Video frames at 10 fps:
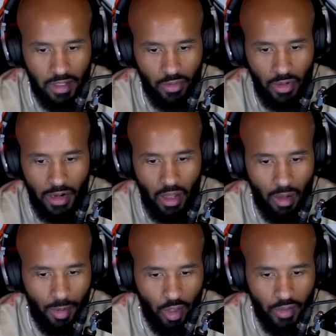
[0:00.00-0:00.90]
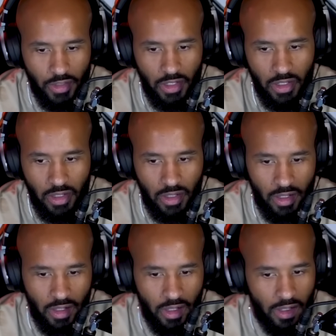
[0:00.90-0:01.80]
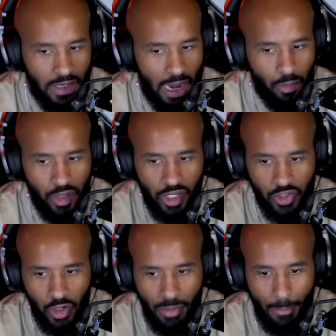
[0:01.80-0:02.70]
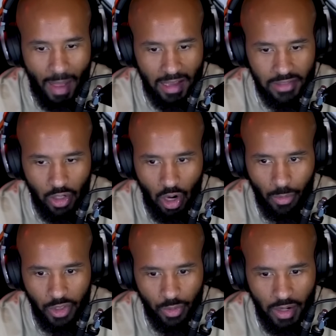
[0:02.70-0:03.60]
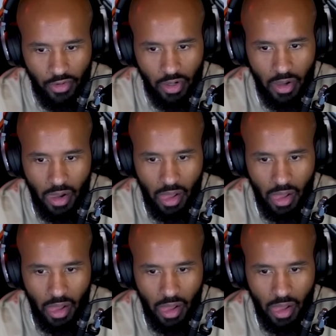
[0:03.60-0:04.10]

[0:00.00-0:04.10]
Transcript: Throwing on elbows. Not really concerned about passing guard whatsoever.